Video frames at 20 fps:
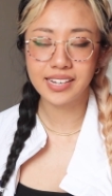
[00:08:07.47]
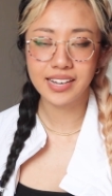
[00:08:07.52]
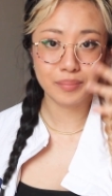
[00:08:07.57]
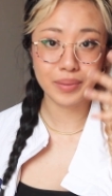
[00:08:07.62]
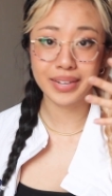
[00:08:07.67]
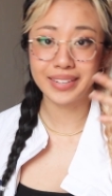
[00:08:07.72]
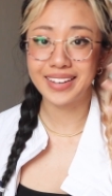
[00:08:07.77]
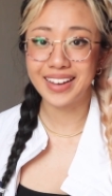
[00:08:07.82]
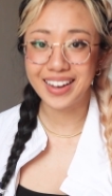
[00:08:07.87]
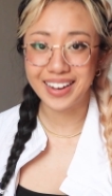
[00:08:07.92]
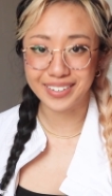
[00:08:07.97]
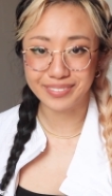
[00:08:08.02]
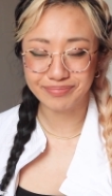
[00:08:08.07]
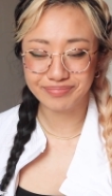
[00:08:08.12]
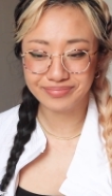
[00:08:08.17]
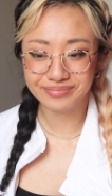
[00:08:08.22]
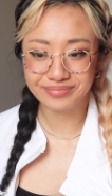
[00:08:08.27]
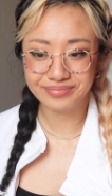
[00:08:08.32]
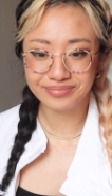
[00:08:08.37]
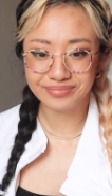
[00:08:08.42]
But yeah,
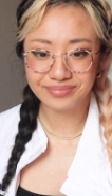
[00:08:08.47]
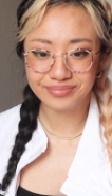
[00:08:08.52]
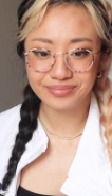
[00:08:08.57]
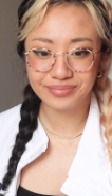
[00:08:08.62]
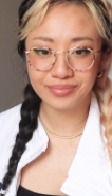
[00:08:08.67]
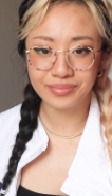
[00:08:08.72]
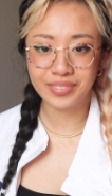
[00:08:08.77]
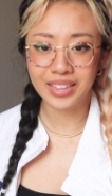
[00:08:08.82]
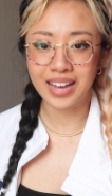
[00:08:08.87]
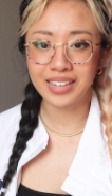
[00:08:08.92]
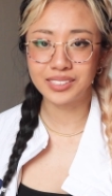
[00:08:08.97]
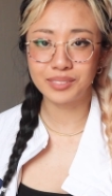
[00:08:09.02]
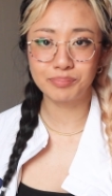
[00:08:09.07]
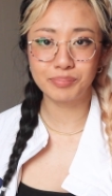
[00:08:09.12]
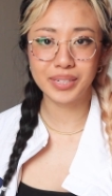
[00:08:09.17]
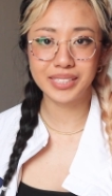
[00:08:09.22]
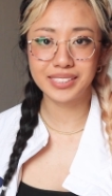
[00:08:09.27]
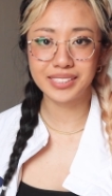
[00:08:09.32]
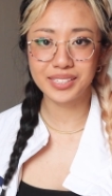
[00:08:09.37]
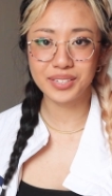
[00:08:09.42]
that's
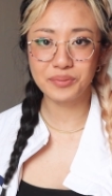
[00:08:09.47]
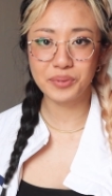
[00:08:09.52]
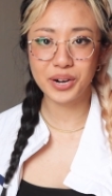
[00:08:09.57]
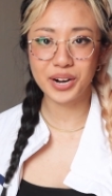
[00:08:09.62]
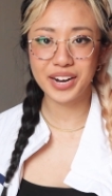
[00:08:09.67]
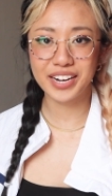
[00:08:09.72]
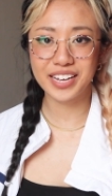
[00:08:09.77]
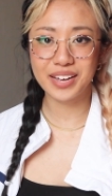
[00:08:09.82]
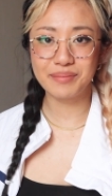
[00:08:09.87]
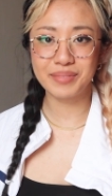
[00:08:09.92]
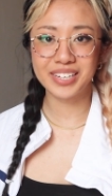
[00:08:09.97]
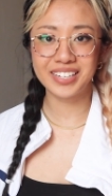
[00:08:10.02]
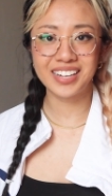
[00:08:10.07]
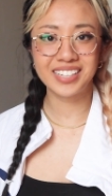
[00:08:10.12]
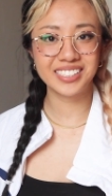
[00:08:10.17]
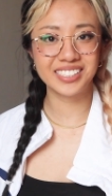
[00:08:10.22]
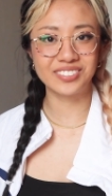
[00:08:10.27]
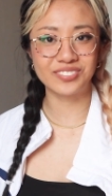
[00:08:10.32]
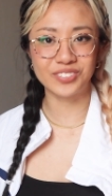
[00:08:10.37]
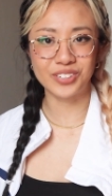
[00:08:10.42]
basically where I get my
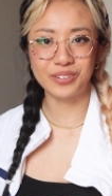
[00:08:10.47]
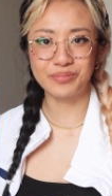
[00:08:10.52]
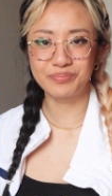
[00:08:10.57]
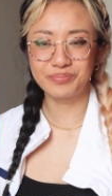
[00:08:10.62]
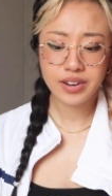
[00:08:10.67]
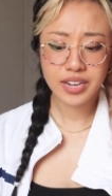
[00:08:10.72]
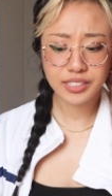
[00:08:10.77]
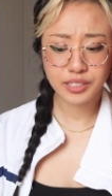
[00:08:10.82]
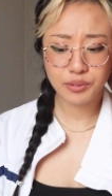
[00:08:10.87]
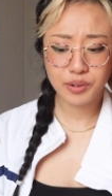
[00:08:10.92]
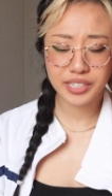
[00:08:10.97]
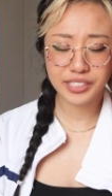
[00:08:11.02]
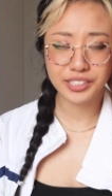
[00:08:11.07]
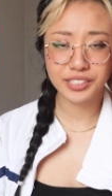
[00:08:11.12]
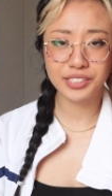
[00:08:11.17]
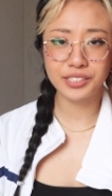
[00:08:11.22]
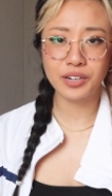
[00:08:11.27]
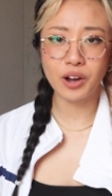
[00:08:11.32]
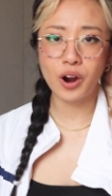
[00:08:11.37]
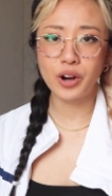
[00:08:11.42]
glasses from. Next
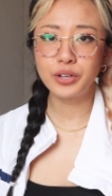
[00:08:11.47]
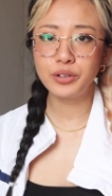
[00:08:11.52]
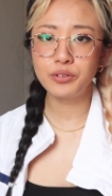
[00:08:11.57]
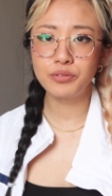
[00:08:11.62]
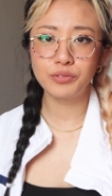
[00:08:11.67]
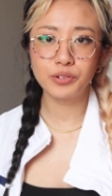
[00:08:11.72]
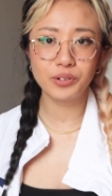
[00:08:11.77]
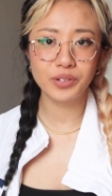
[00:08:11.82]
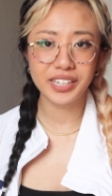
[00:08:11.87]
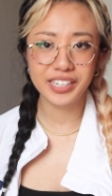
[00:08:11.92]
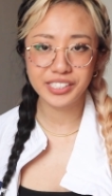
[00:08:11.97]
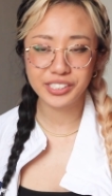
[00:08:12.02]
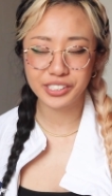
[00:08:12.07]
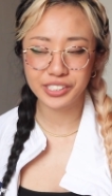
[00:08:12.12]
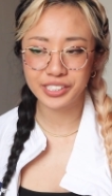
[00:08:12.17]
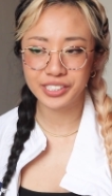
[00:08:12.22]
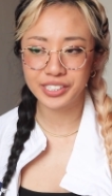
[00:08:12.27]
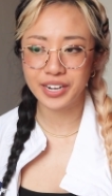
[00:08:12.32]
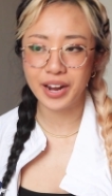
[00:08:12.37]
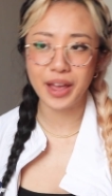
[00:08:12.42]
question, are you full
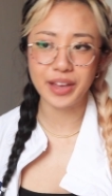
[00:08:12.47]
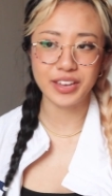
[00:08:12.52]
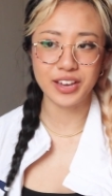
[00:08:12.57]
Asian?